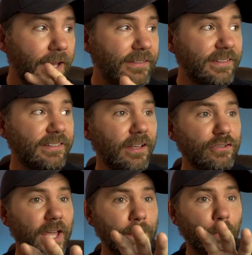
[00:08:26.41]
This is
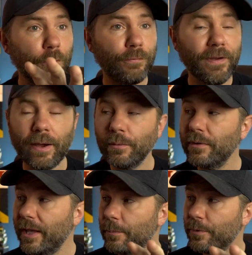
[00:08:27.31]
such a
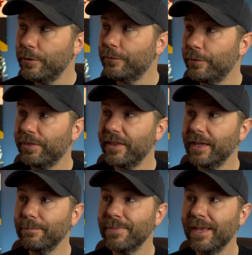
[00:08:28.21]
profound and beautiful
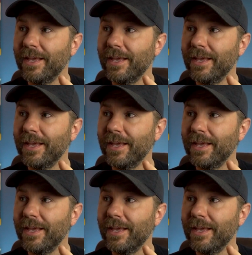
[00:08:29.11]
thing